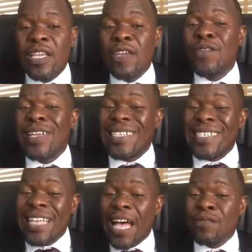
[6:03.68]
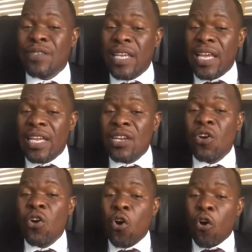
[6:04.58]
if it serves the end
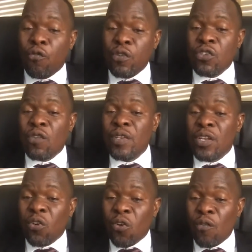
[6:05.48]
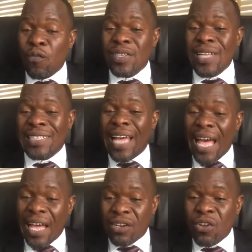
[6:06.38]
of resolving the conflict at
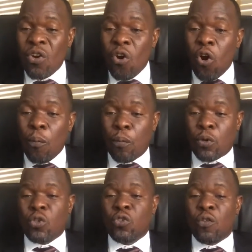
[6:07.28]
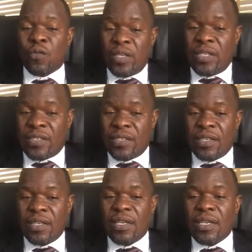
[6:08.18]
hand or portions of it.
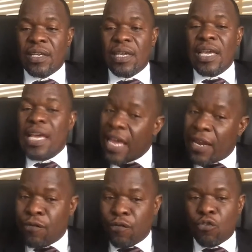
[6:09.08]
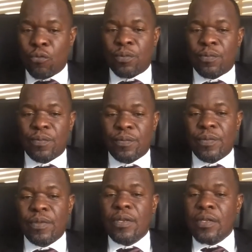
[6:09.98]
Any forum.
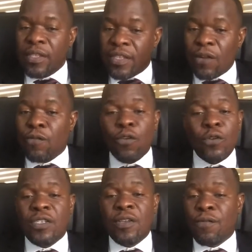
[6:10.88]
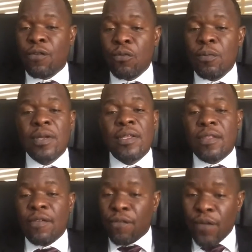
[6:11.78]
The telephone is a forum,
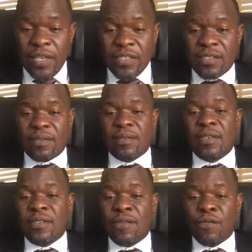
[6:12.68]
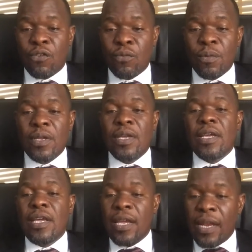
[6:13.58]
the fax is a forum,
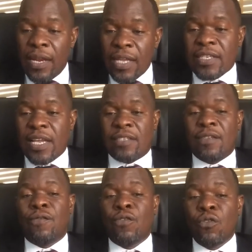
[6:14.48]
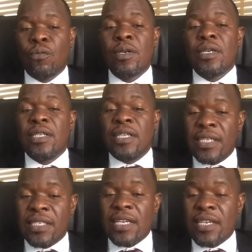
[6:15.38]
a letter is a forum, the
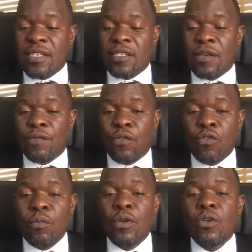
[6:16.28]
internet is a forum.